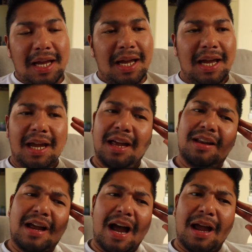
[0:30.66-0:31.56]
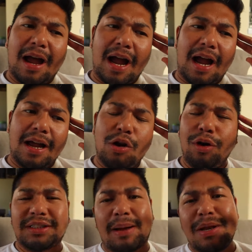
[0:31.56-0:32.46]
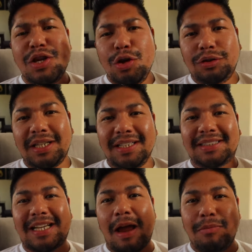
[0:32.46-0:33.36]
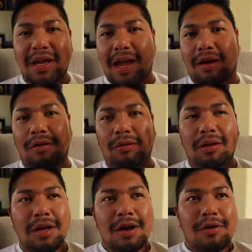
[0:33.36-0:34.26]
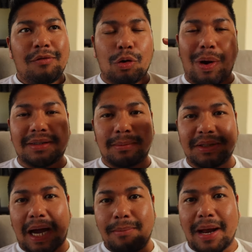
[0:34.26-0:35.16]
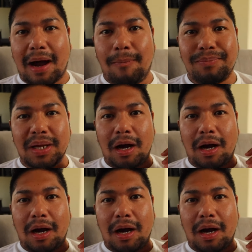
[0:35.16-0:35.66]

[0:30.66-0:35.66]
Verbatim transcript: And I, I noticed I've been using the same candle for quite some time now,